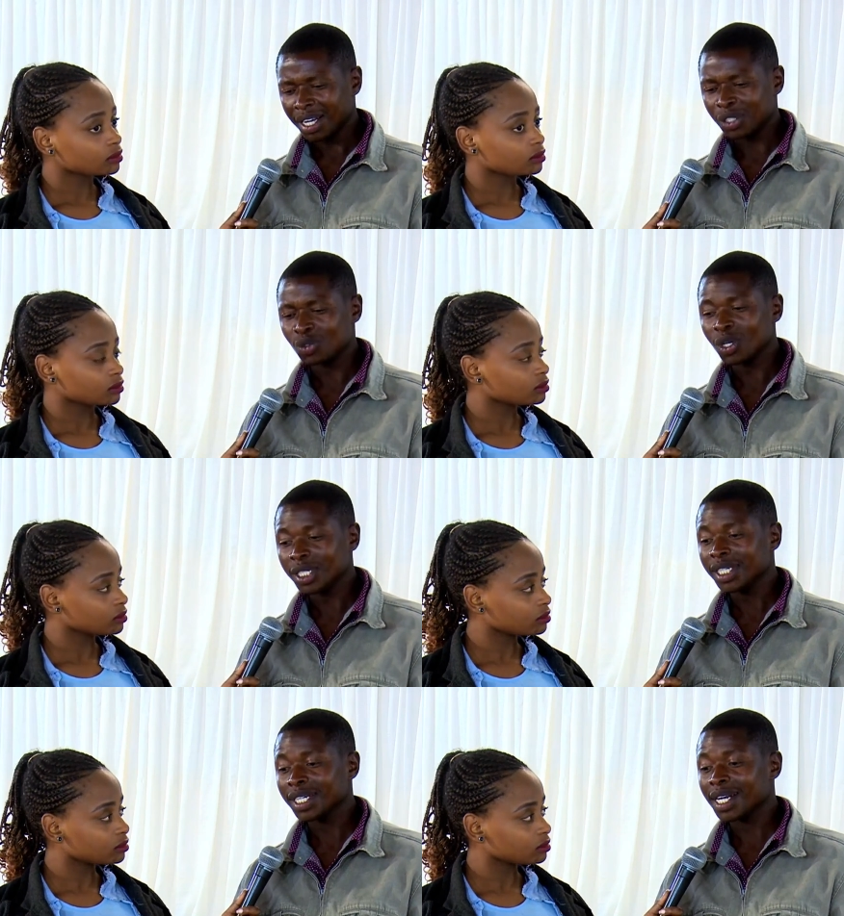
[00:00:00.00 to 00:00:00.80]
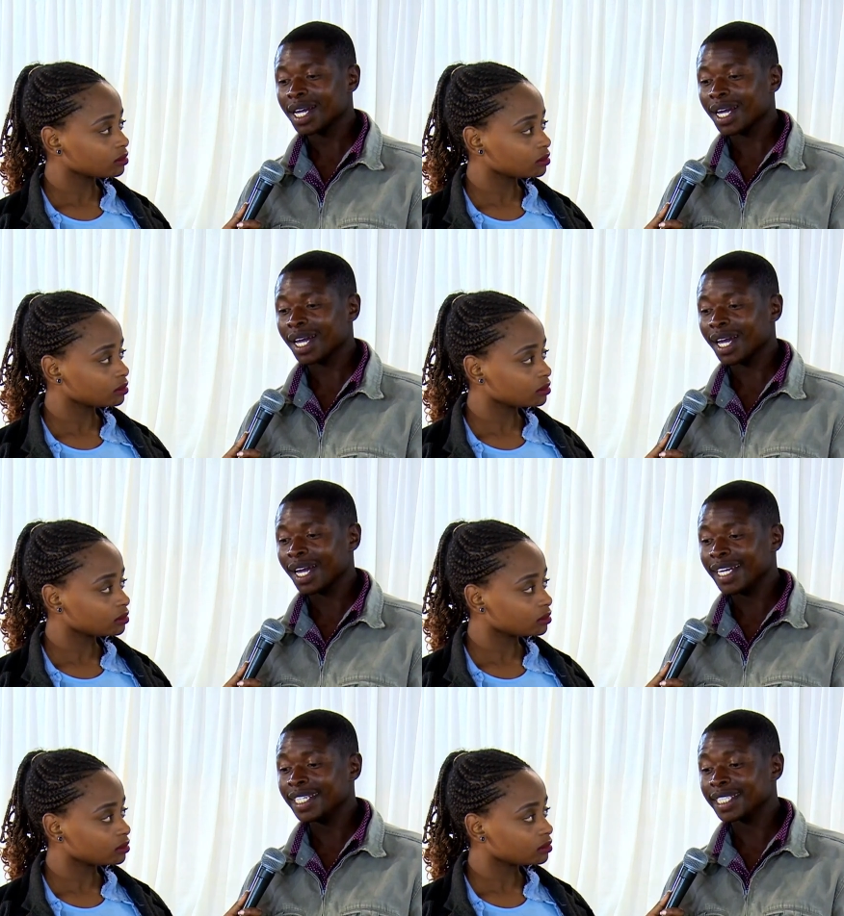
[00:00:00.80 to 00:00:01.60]
Speaker 1: is not uh,
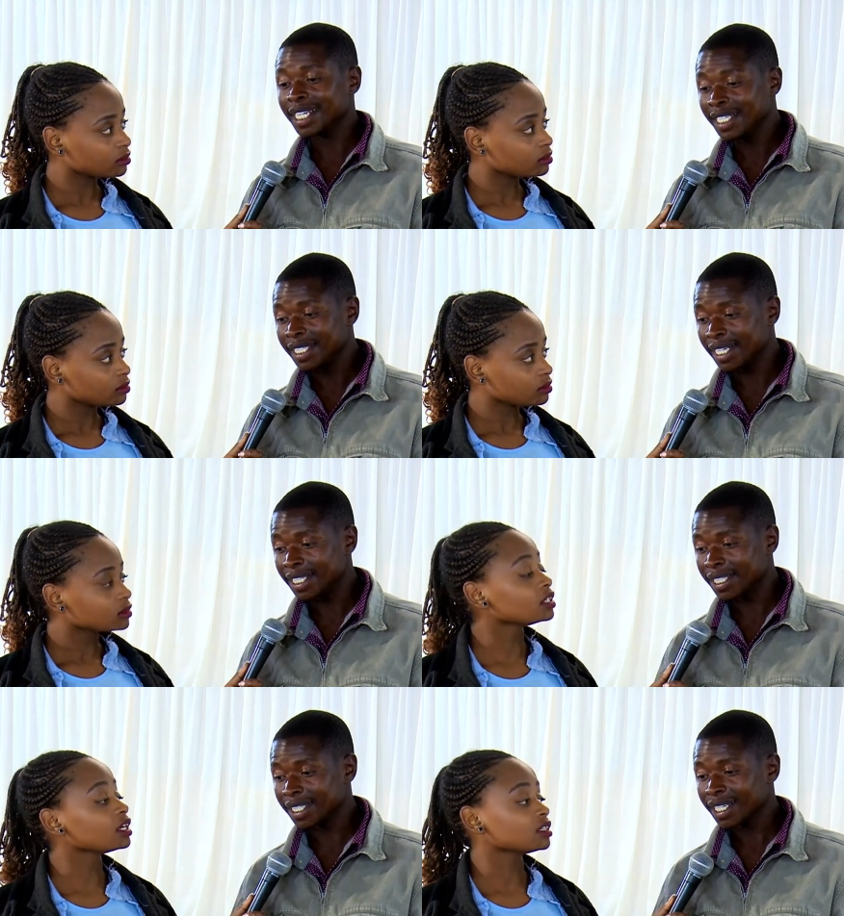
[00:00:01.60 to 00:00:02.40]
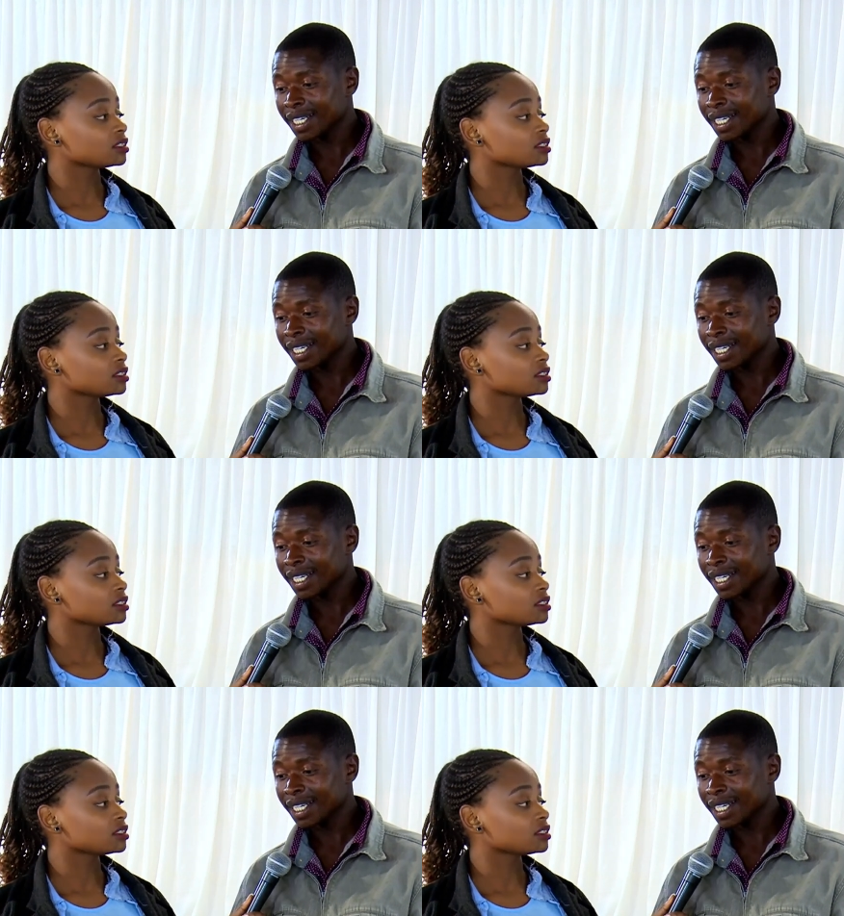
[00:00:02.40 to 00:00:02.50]
intelligent yes.